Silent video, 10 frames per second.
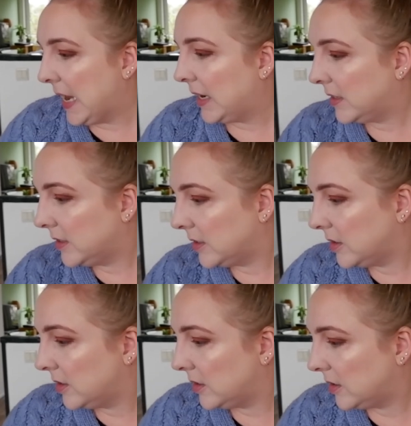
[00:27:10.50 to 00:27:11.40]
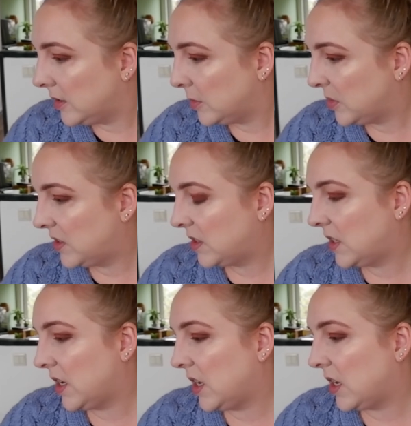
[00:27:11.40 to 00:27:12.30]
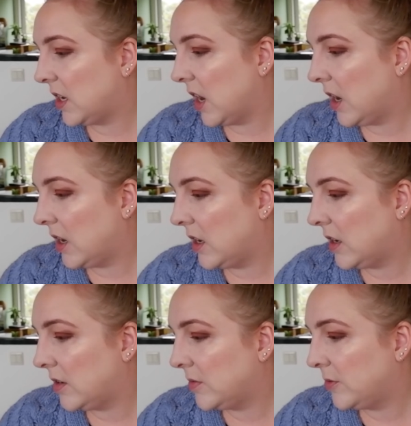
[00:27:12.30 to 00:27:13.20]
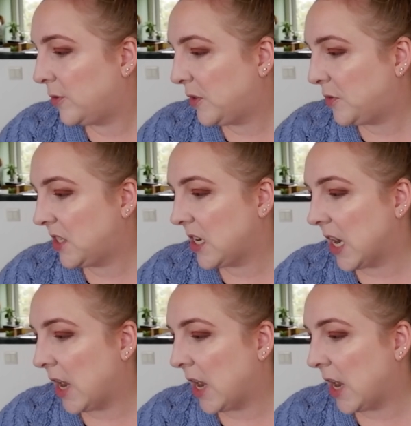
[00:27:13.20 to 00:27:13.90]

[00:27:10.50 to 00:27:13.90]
Uh, let me see, um, 15.